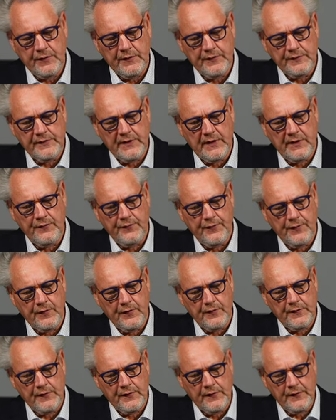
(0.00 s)
10
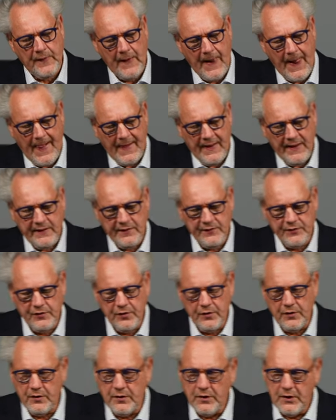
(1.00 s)
verses, as
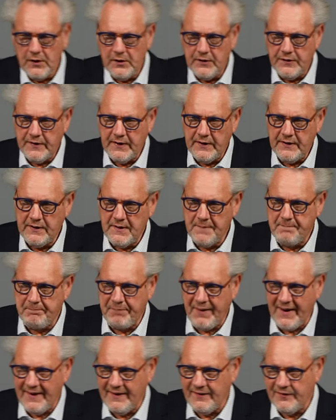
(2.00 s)
the
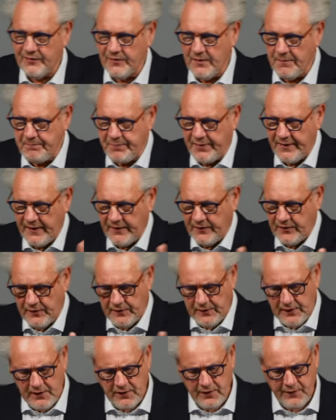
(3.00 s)
past, the present,
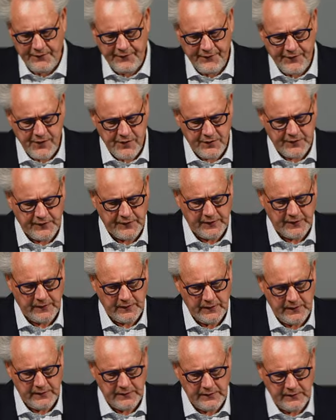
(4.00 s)
and the future.
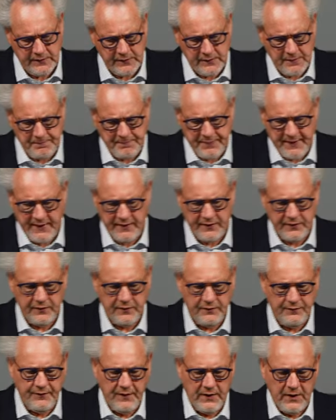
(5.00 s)
The past,
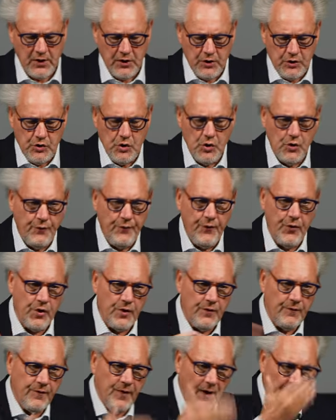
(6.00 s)
you were
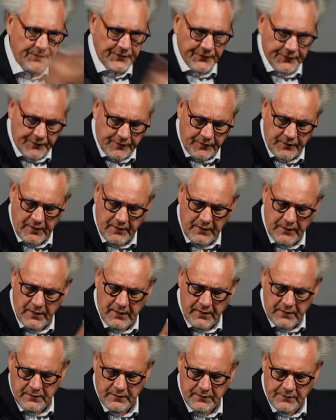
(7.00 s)
once,
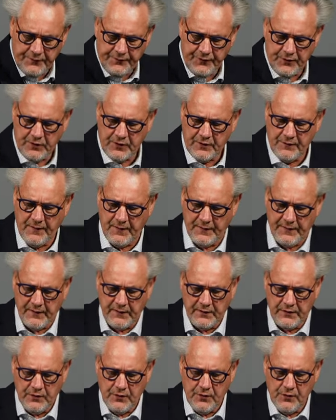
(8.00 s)
verse 1.
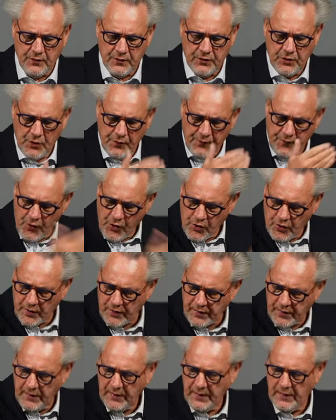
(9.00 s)
You were
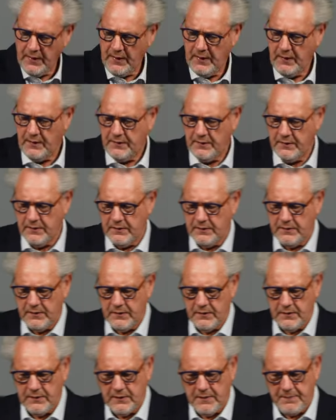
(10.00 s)
the
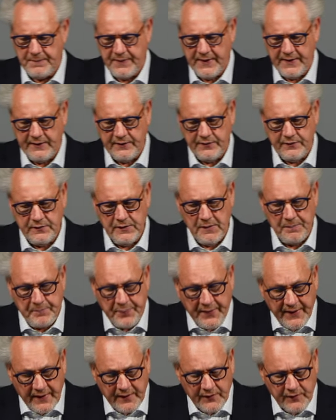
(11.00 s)
past. The
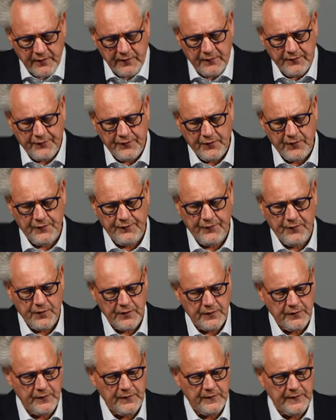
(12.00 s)
present, verse 4
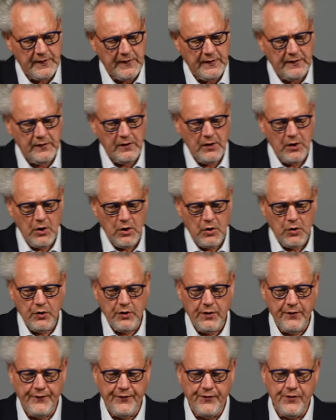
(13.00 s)
to 6, or the
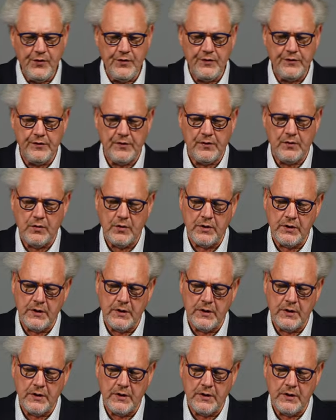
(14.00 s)
future, or